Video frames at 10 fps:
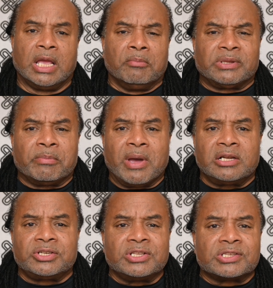But the
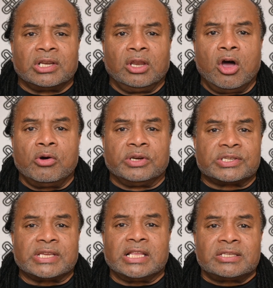Belgians alone are
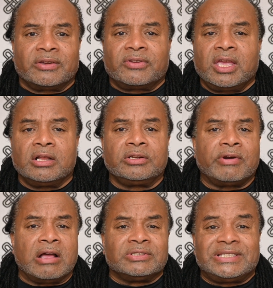said to have killed
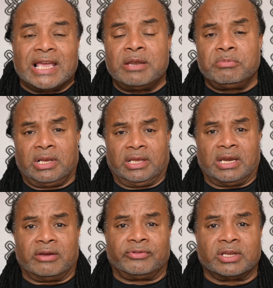around 10 million
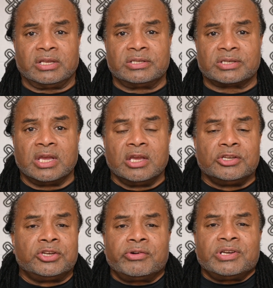Africans
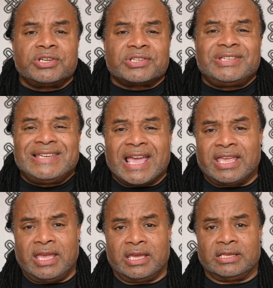during just
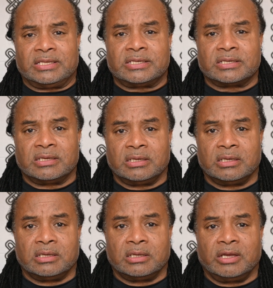decades
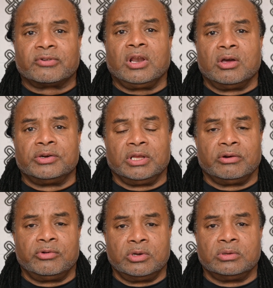of colonial
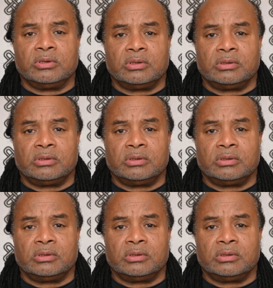rule.